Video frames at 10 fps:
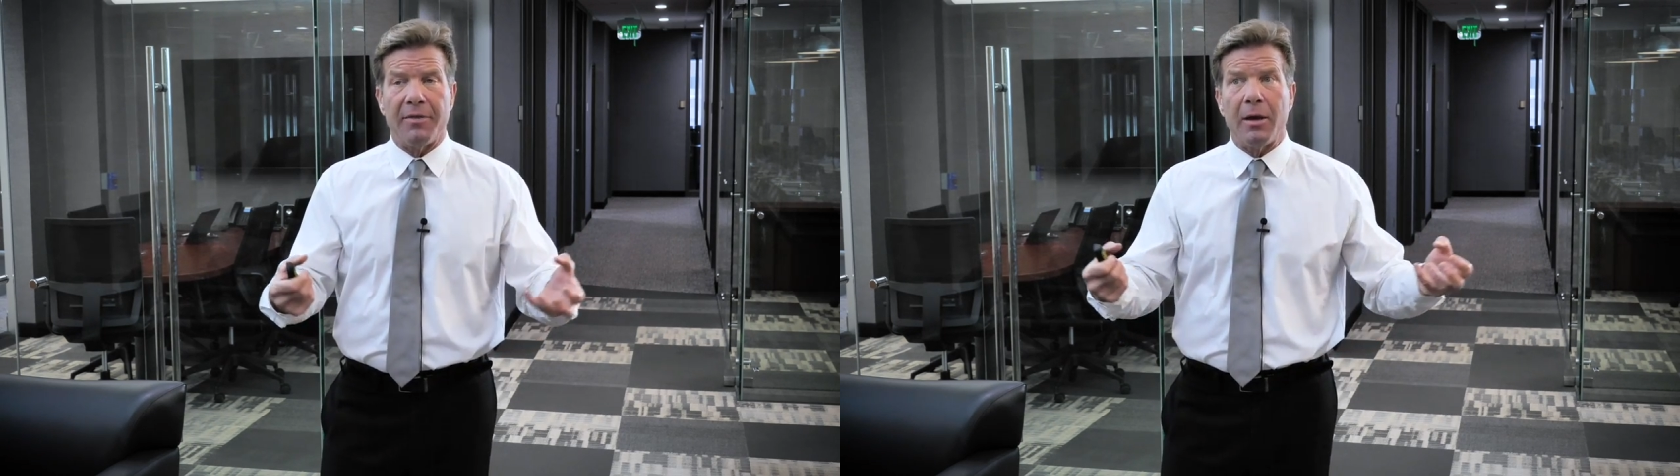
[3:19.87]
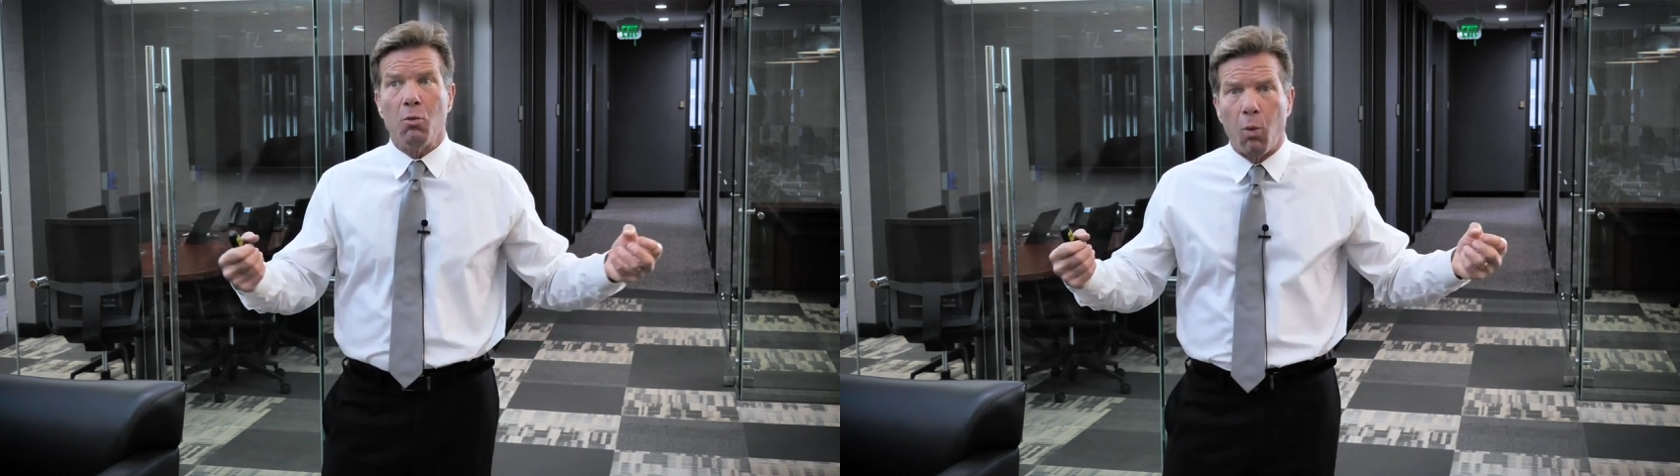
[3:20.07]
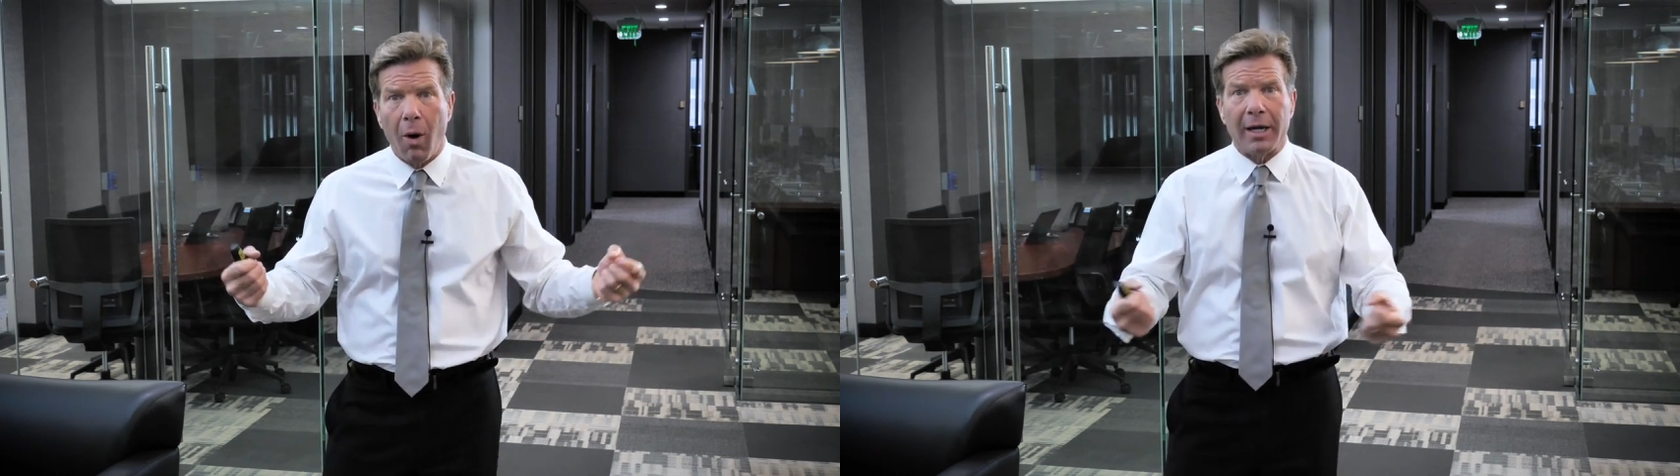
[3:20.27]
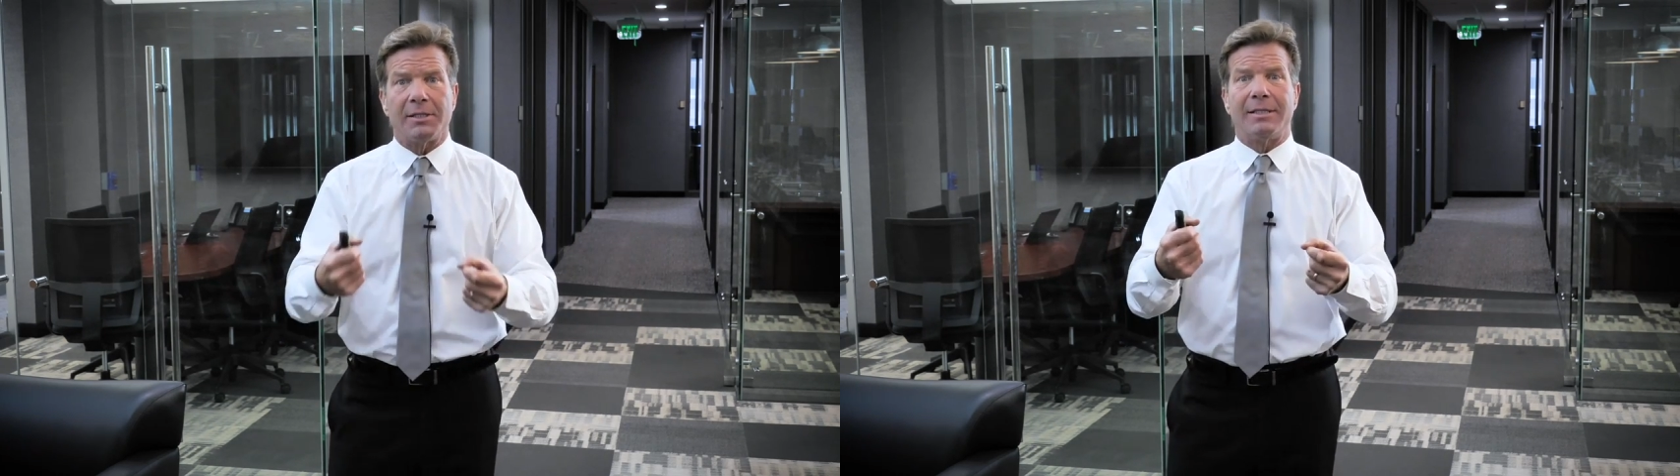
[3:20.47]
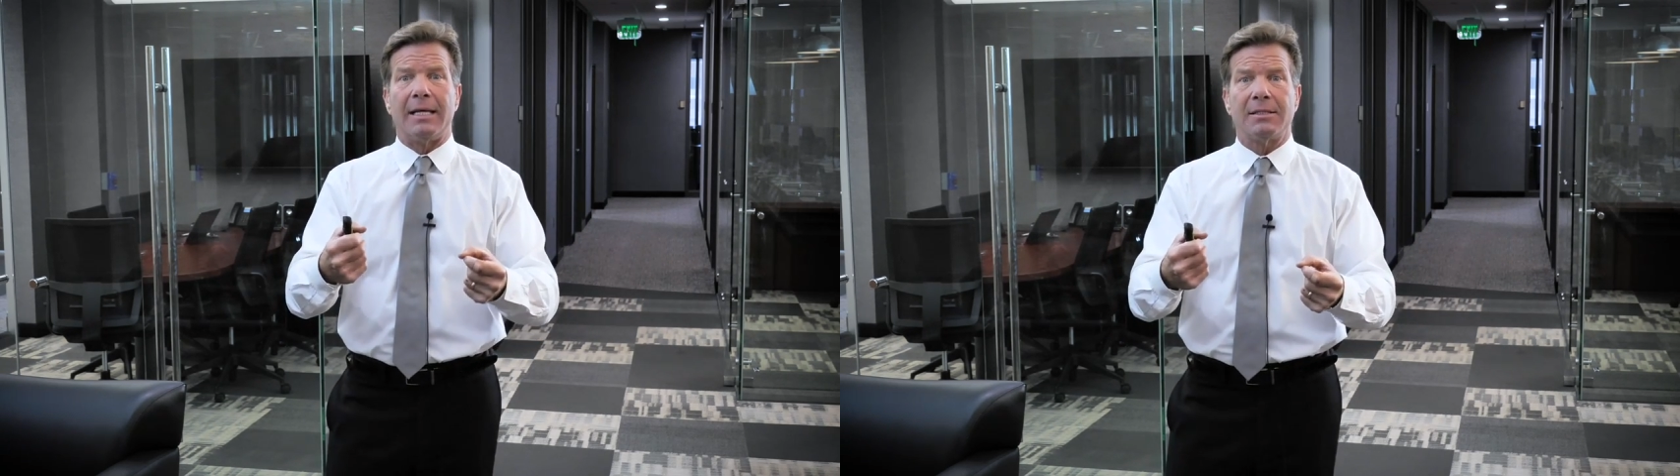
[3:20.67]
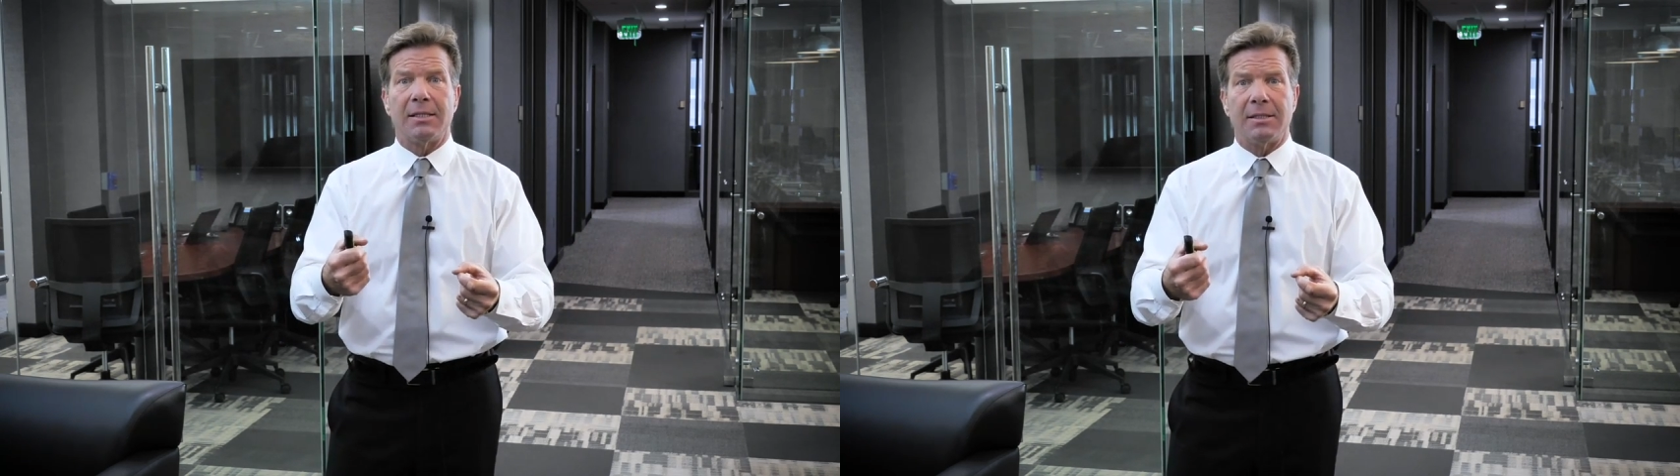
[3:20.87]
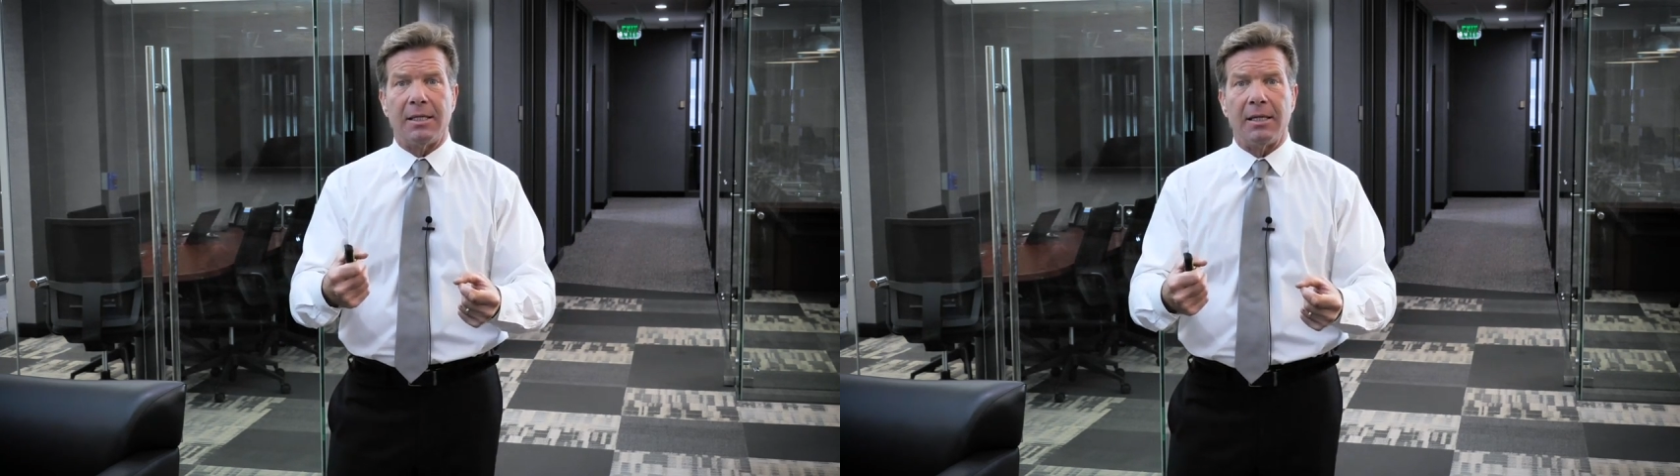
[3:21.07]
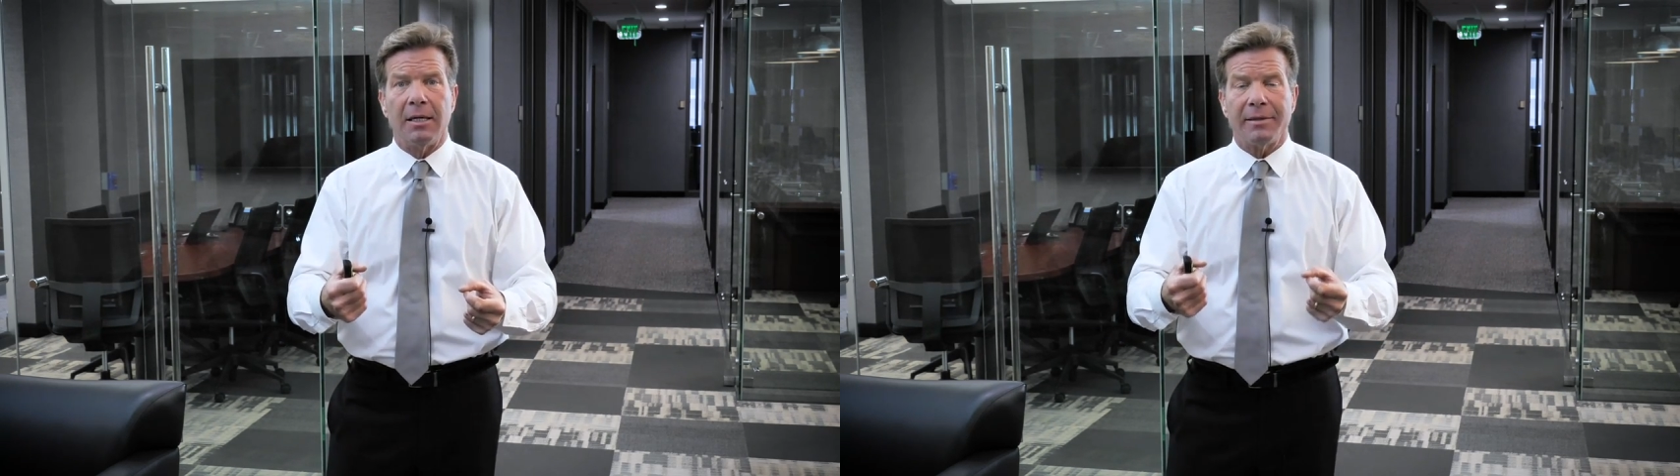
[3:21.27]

They want density.